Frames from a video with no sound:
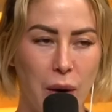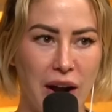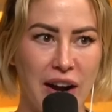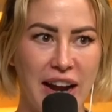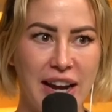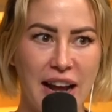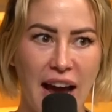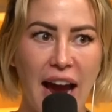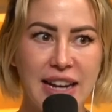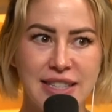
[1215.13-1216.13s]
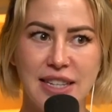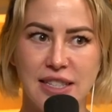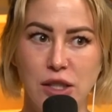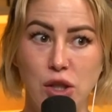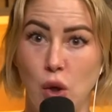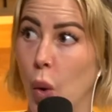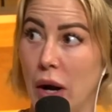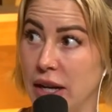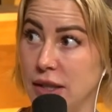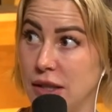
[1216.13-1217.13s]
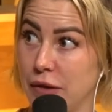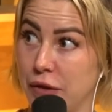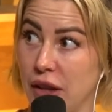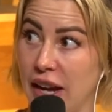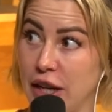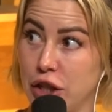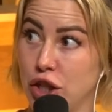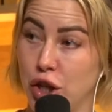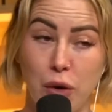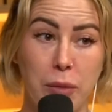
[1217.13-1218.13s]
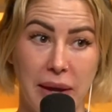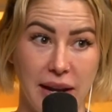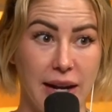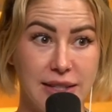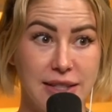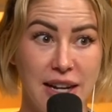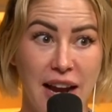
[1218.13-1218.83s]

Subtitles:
Where it has this noise for like 2 minutes.